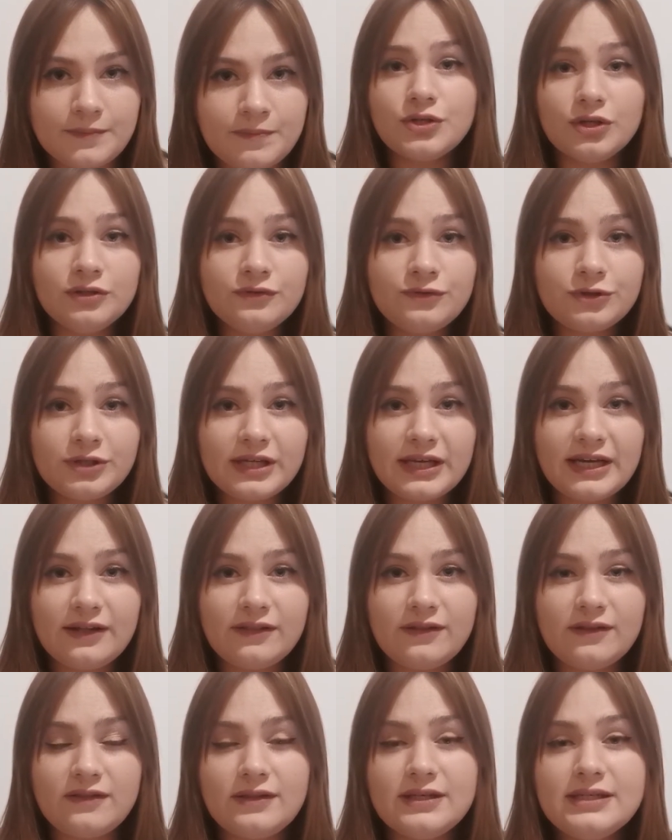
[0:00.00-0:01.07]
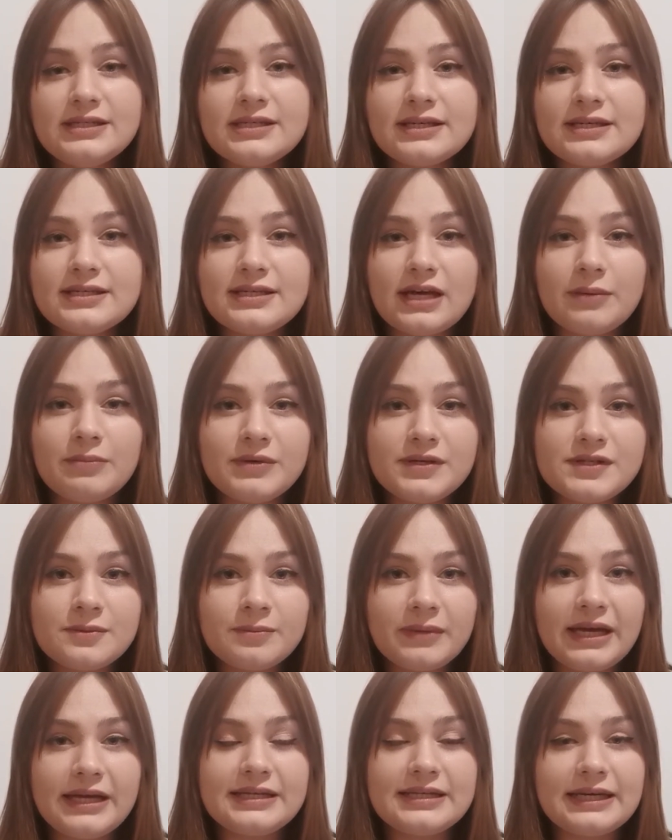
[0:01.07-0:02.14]
Don't forget that this exam is
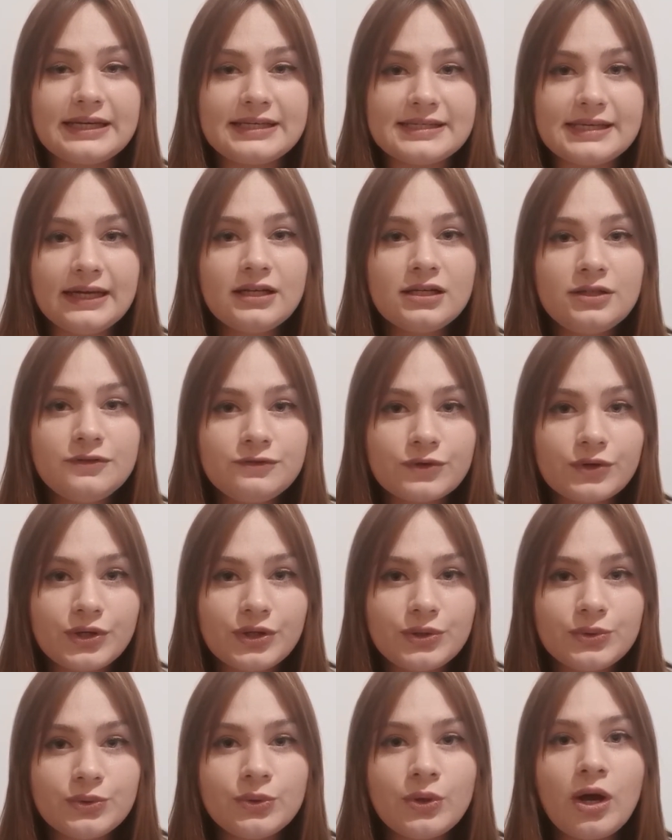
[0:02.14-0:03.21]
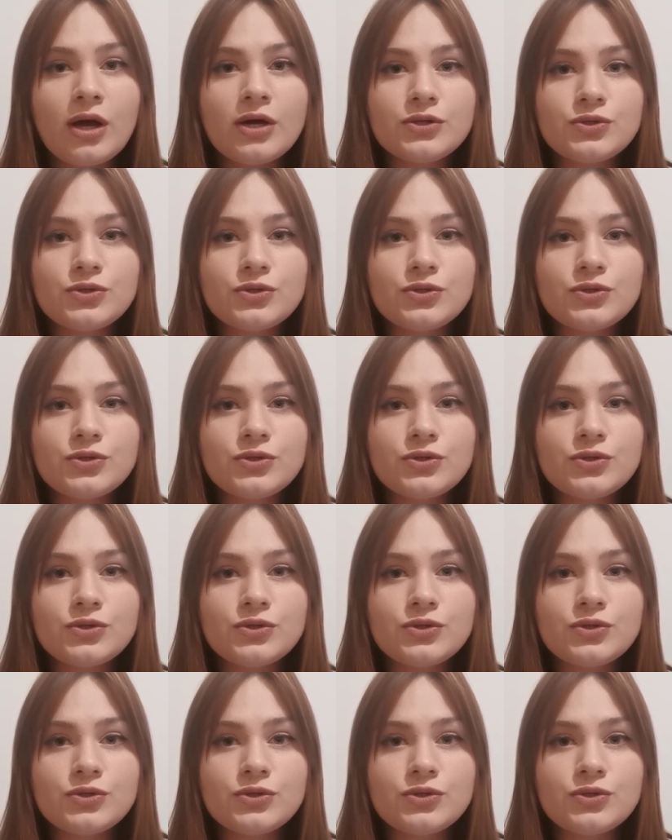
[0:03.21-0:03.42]
made exactly for you